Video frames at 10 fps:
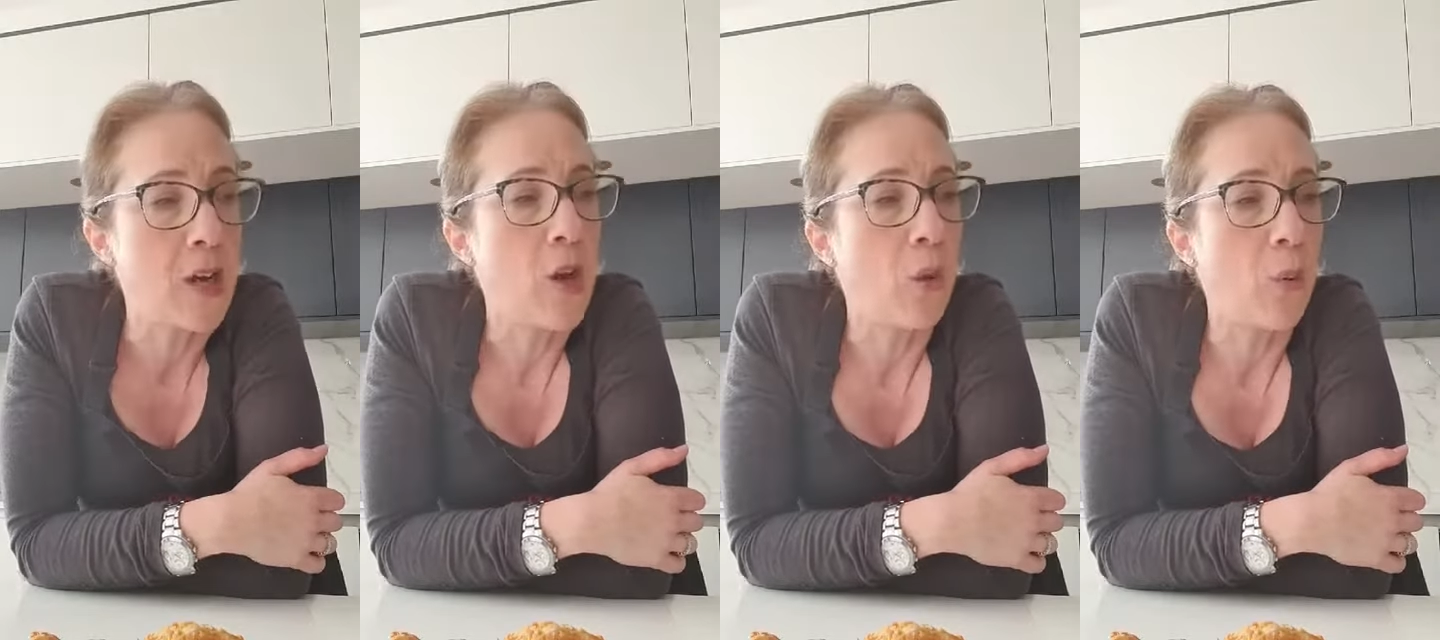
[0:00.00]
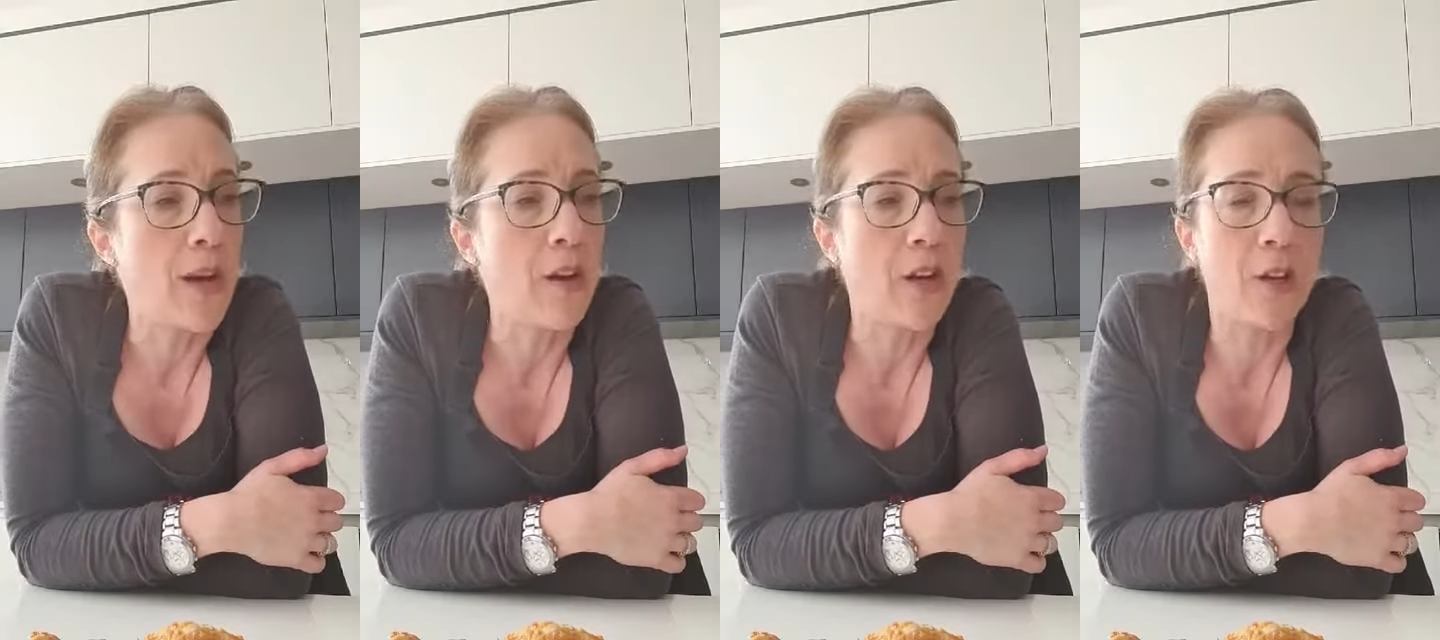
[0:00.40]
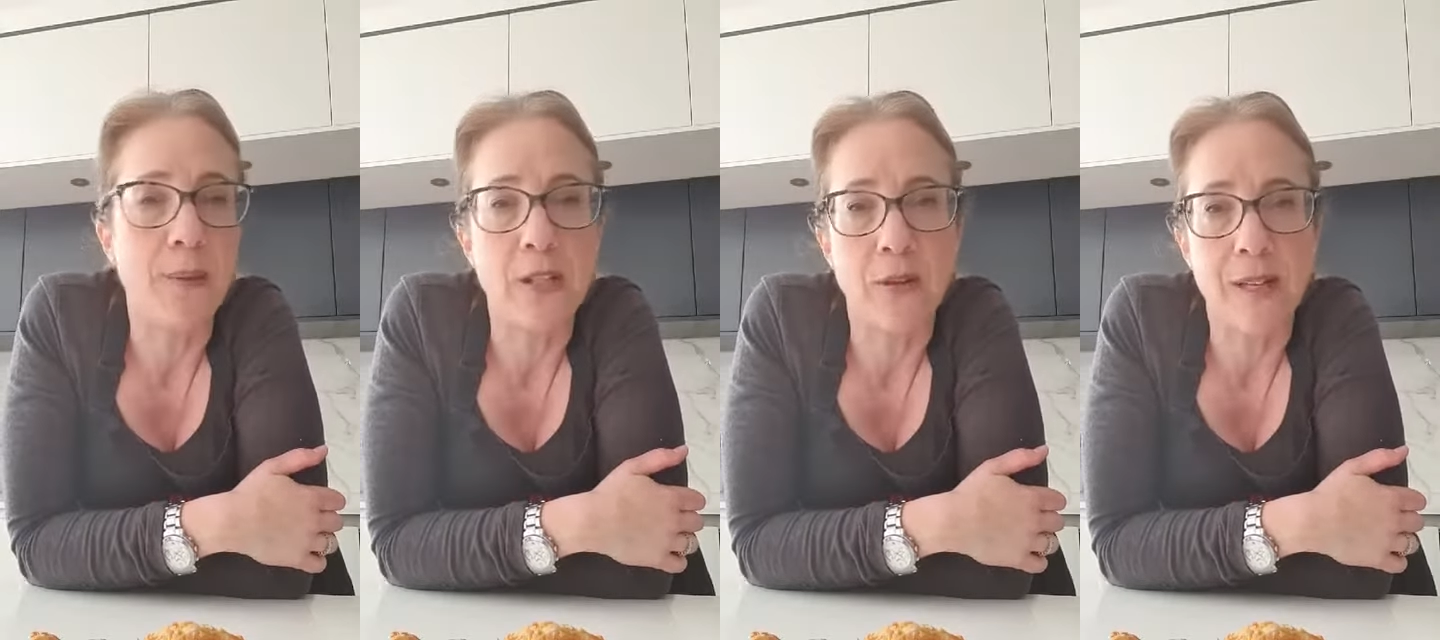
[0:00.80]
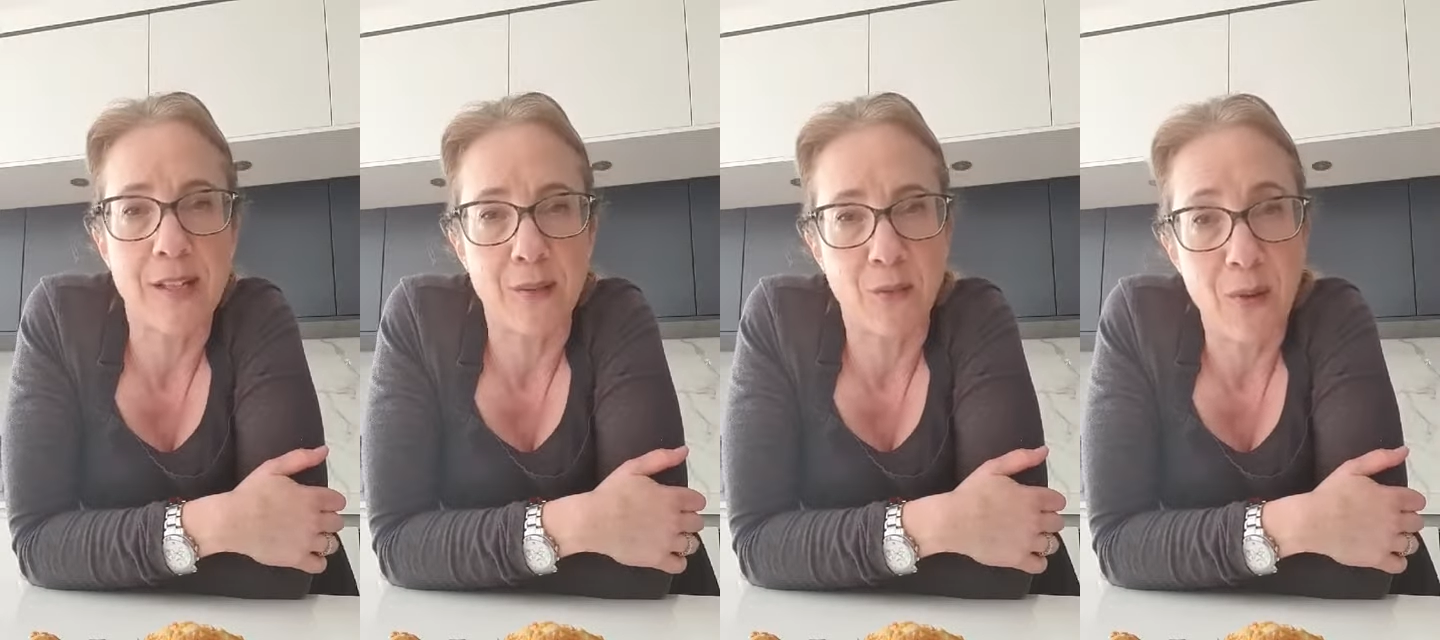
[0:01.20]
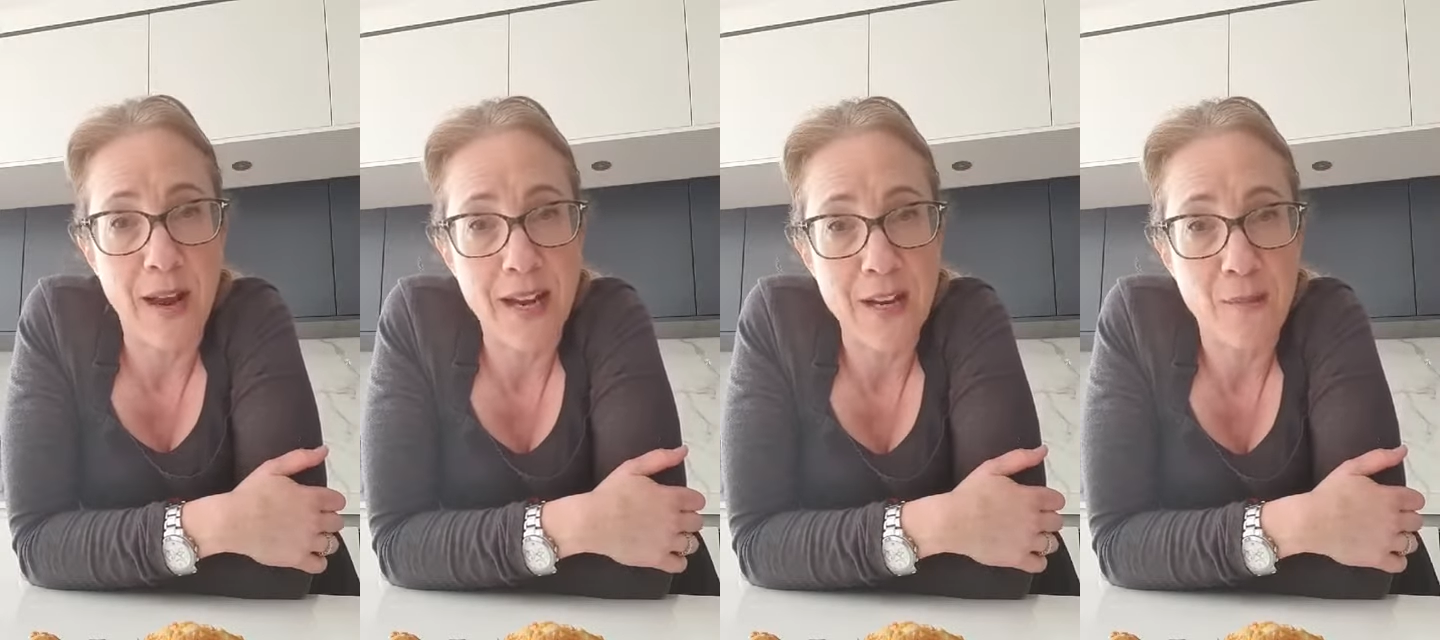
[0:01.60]
we are going to be doing some
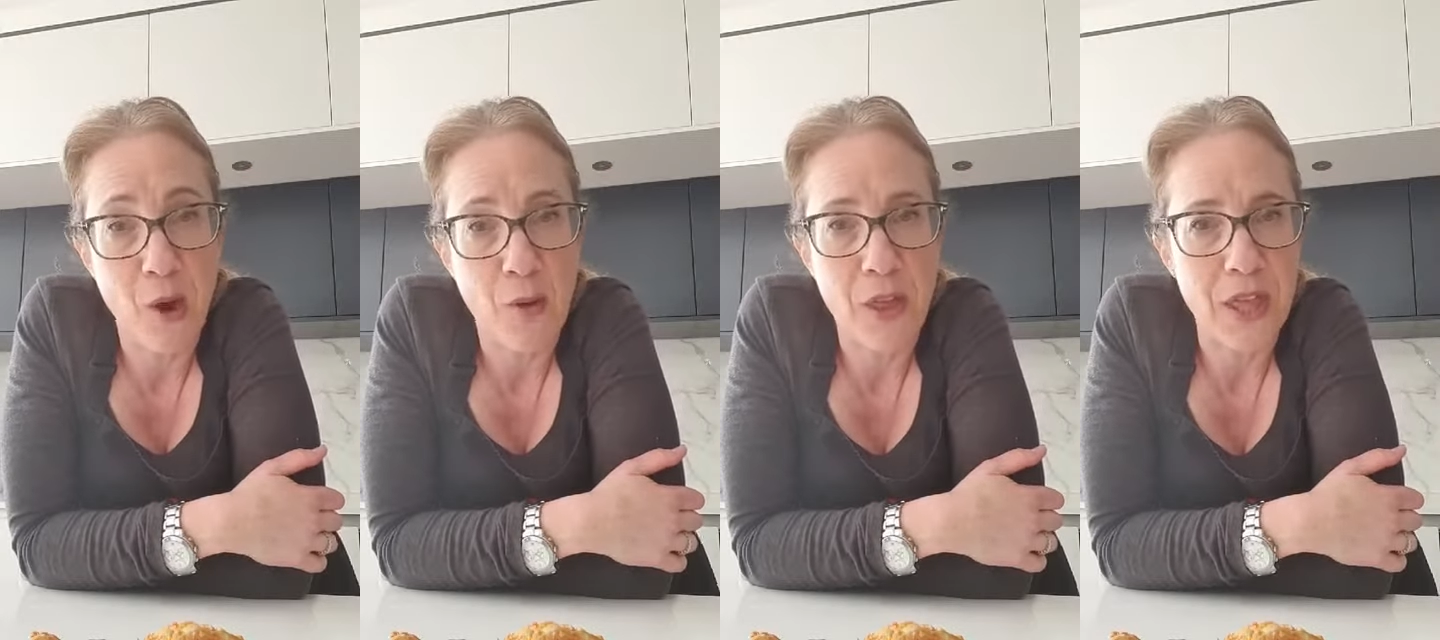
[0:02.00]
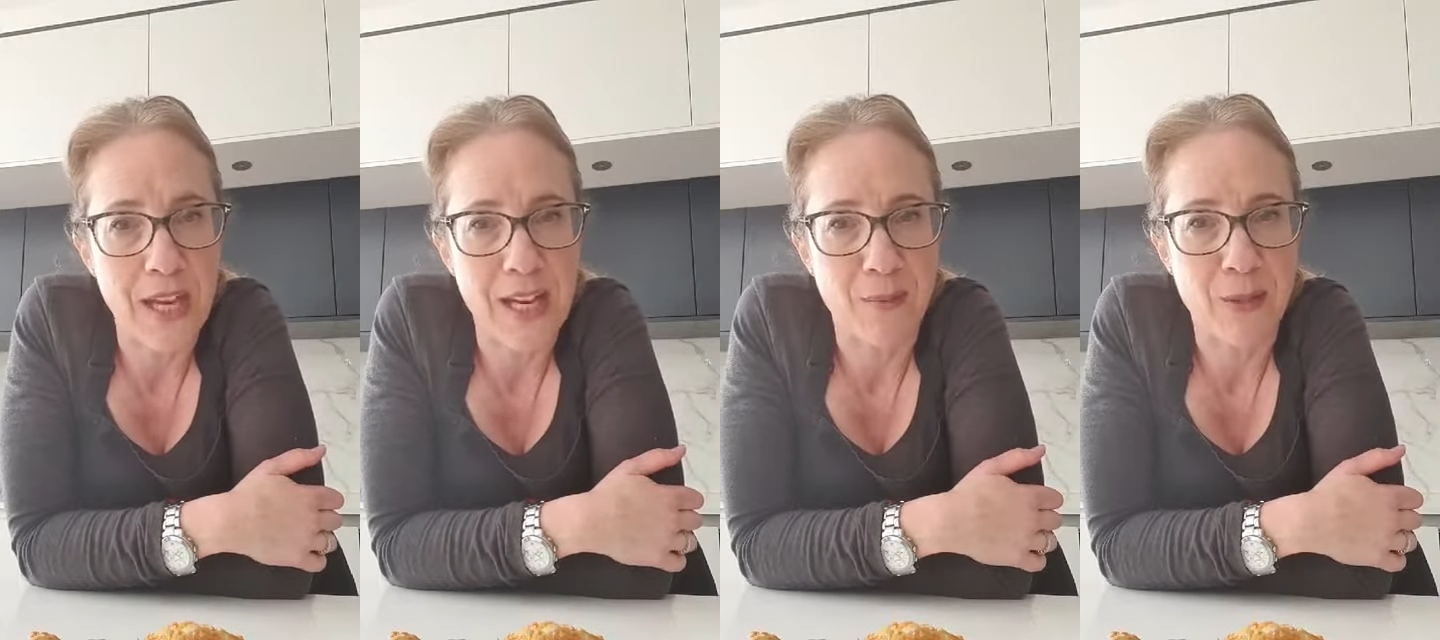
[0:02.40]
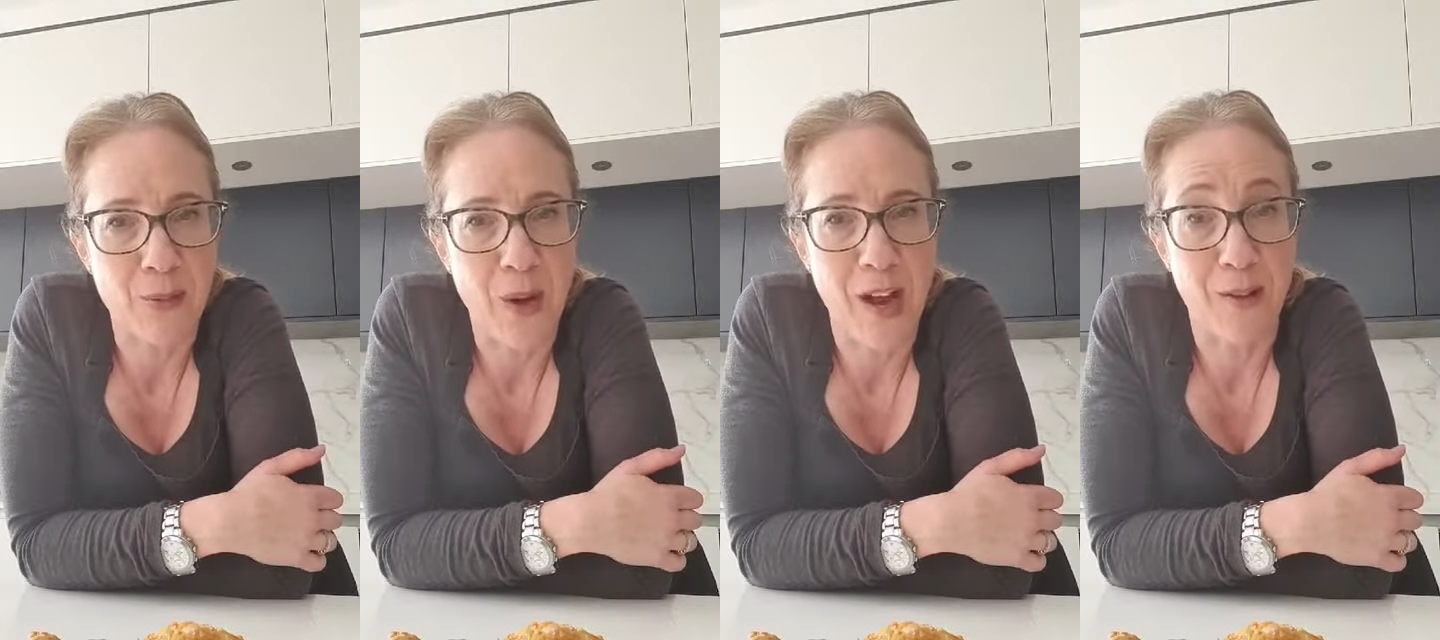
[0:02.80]
rainbow theme as well.